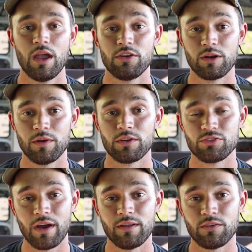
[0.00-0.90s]
and you're going to be able to
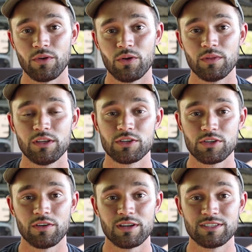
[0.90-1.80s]
drive down the road with the
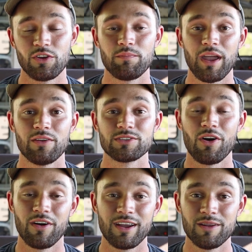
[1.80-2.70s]
assurance that your panels
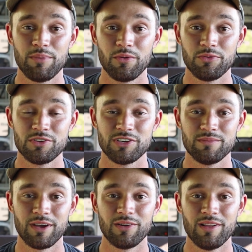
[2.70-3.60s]
aren't going to pull through the
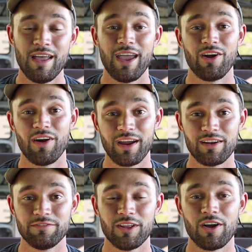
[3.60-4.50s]
sheet metal and aren't
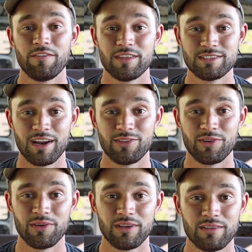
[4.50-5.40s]
going to fly off on the side of the
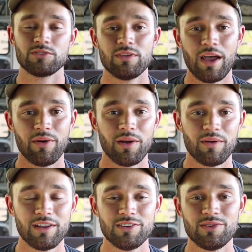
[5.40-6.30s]
road. So now what I
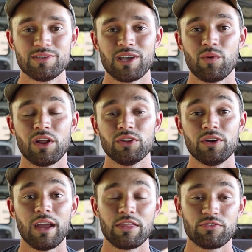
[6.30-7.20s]
want to do is I want to
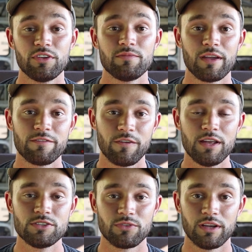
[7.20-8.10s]
look at three of my
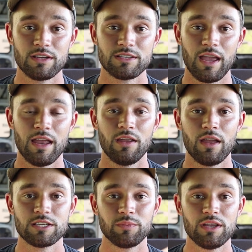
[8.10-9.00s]
friends' rigs and
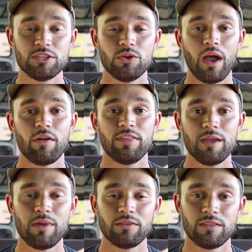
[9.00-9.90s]
explain to you how
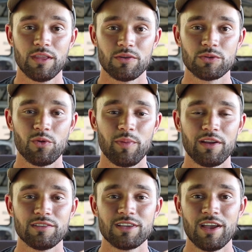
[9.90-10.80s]
they mounted their solar
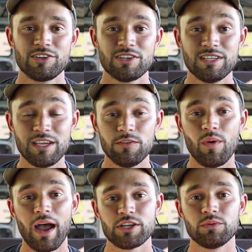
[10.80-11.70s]
panels just to give
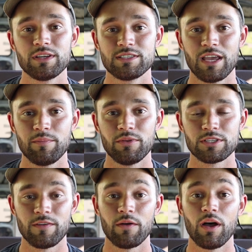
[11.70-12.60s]
you actual
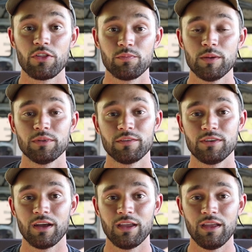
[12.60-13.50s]
examples of how other people have
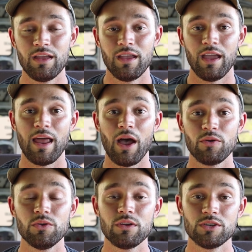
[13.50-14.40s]
done it and how
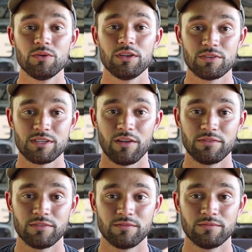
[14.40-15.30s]
you can do it yourself.